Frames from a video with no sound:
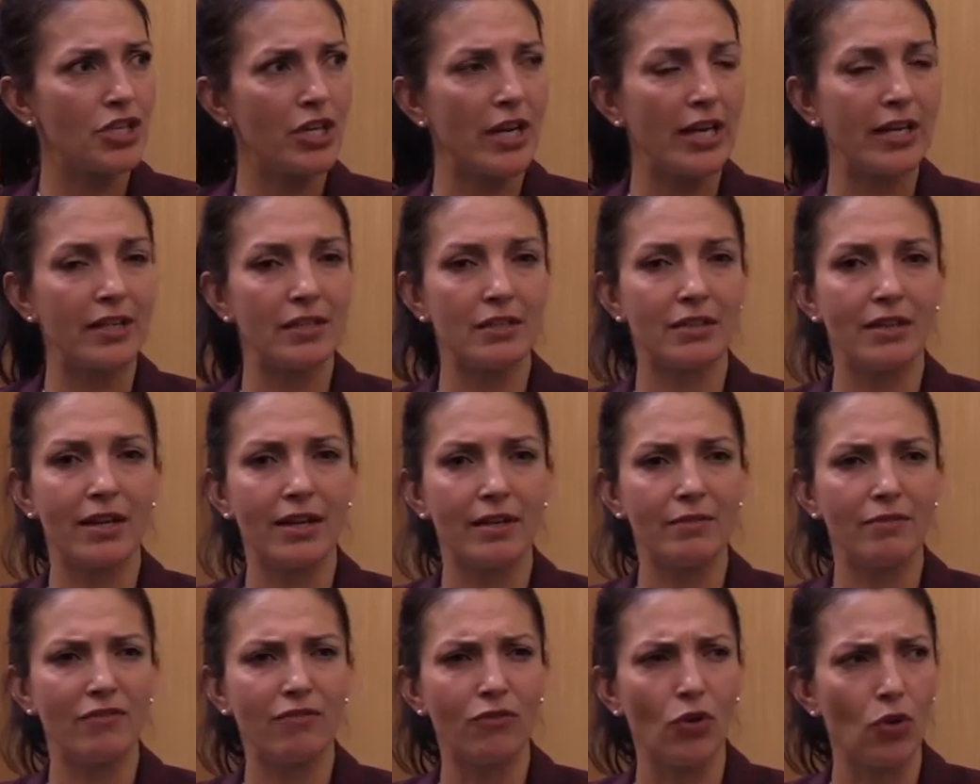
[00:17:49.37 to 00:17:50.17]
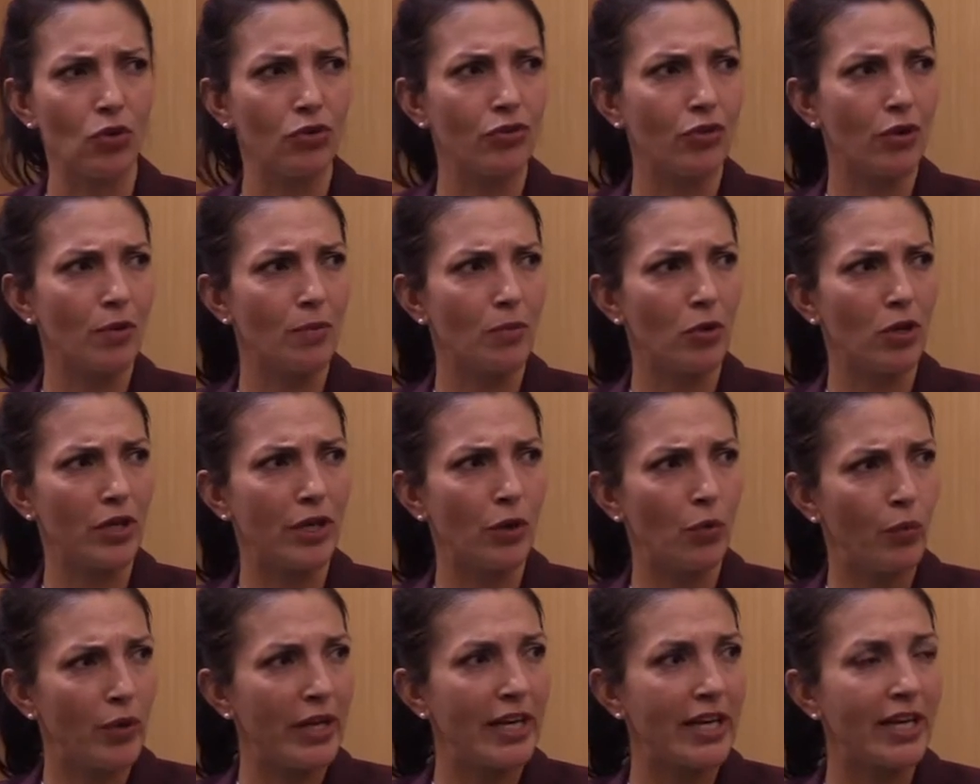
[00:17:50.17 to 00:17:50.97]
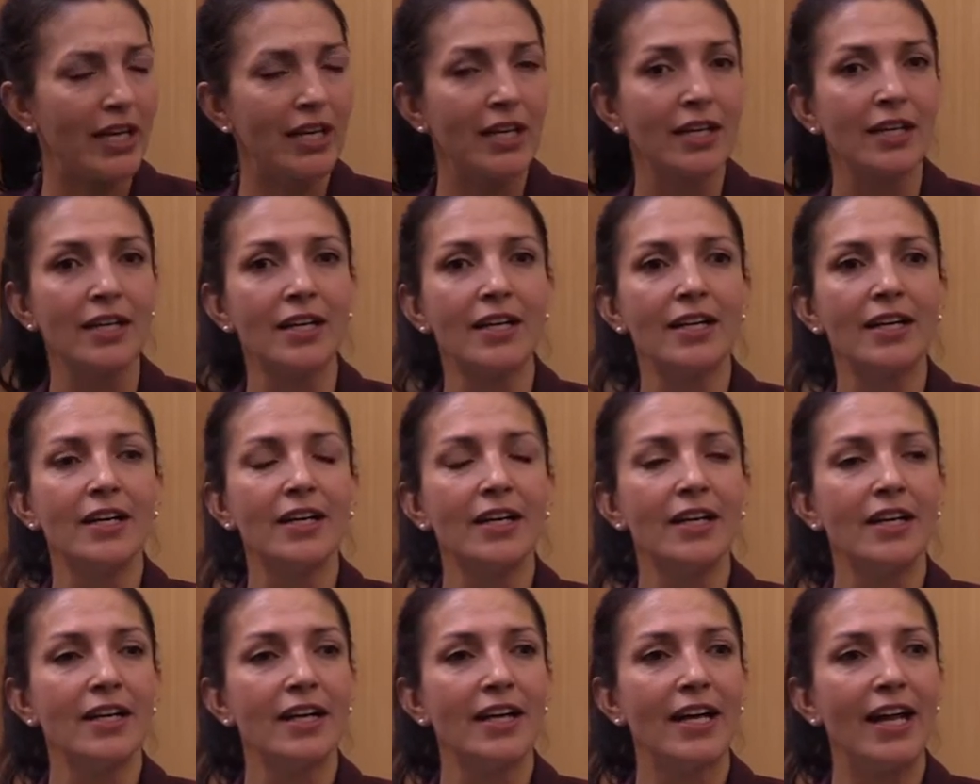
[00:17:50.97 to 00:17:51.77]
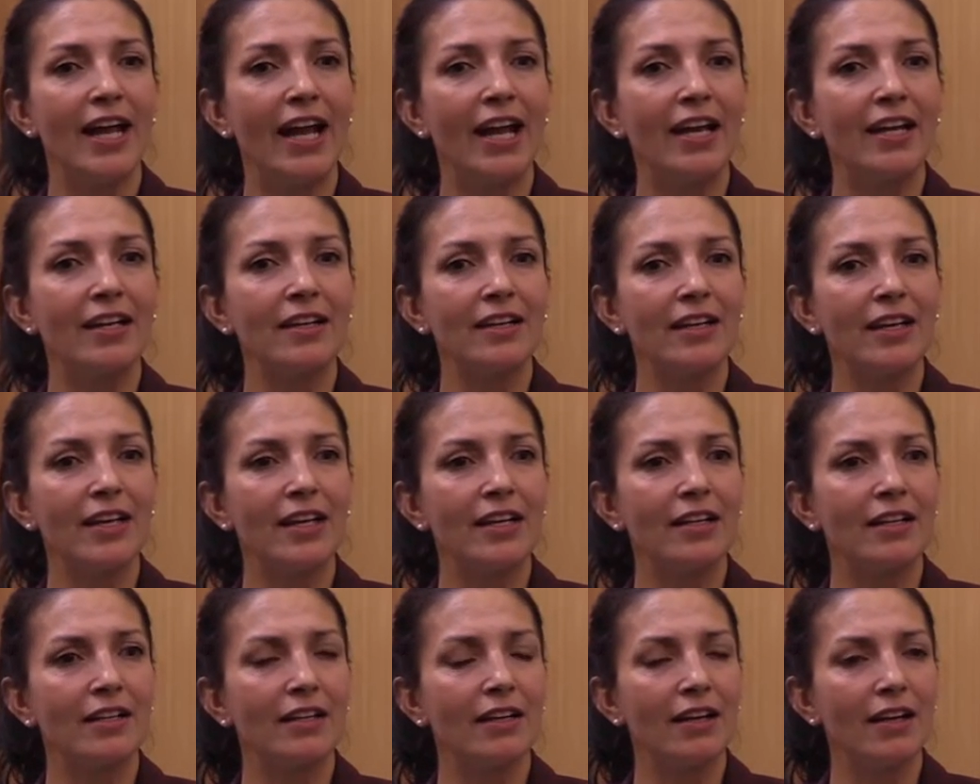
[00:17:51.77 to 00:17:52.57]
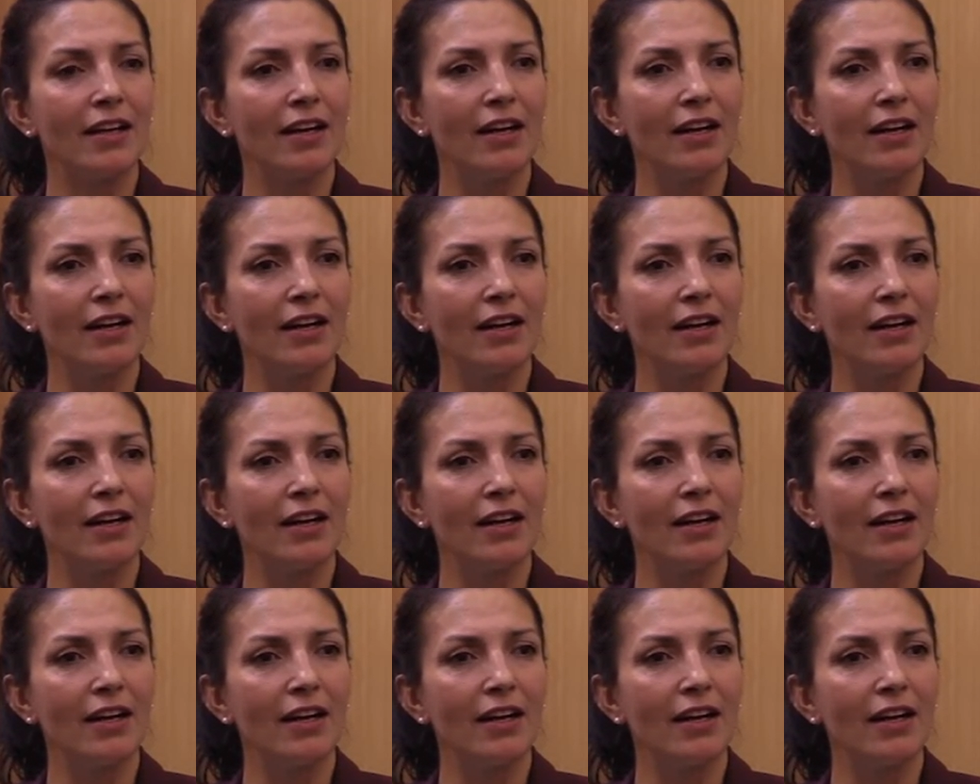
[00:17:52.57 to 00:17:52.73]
and vulnerable and weak. And